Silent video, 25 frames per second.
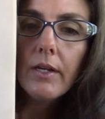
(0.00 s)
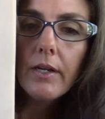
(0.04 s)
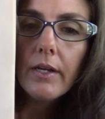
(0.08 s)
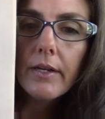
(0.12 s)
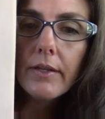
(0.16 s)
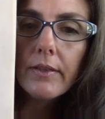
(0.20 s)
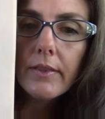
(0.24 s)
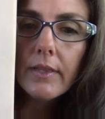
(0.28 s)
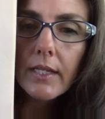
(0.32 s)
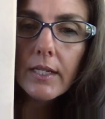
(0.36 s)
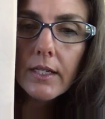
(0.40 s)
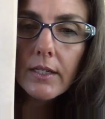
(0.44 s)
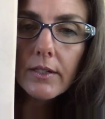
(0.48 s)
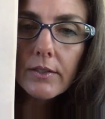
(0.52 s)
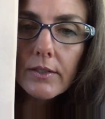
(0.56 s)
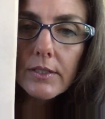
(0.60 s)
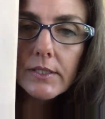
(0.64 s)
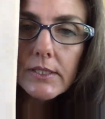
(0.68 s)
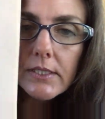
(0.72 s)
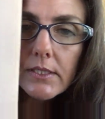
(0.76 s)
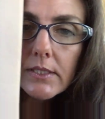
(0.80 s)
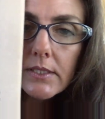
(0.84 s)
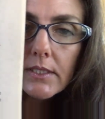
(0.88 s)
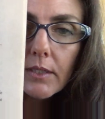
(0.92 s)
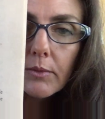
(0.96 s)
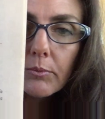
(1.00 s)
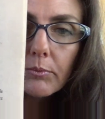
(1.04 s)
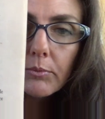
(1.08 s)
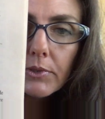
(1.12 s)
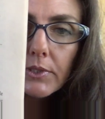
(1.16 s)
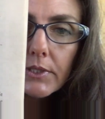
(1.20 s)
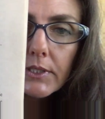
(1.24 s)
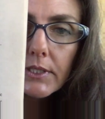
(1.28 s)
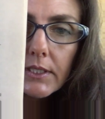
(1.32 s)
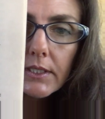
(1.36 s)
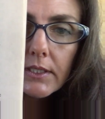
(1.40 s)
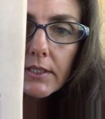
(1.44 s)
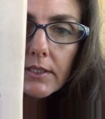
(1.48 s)
and there is
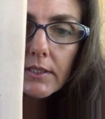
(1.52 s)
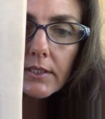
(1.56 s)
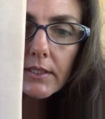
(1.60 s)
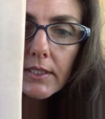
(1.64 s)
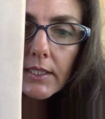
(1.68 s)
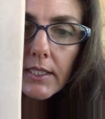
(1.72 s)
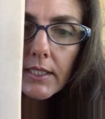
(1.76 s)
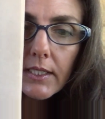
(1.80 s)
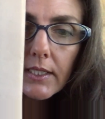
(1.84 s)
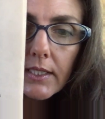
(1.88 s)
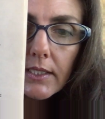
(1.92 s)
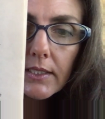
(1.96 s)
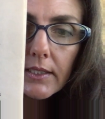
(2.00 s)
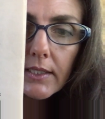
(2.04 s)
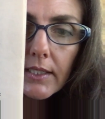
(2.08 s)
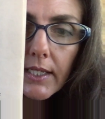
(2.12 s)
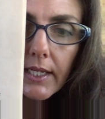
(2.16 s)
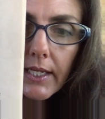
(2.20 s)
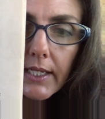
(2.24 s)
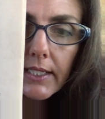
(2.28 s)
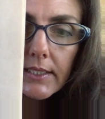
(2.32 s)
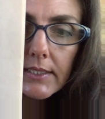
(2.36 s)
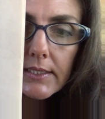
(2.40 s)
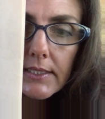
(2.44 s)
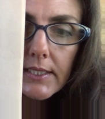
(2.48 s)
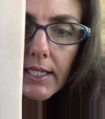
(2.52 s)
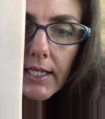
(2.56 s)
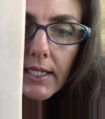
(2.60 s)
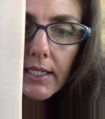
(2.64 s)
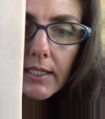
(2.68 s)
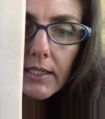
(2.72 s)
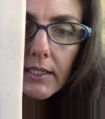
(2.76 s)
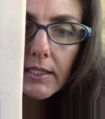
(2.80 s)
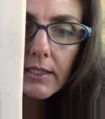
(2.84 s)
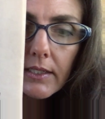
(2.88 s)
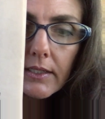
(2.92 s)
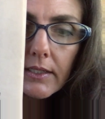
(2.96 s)
Templeton getting the egg sac.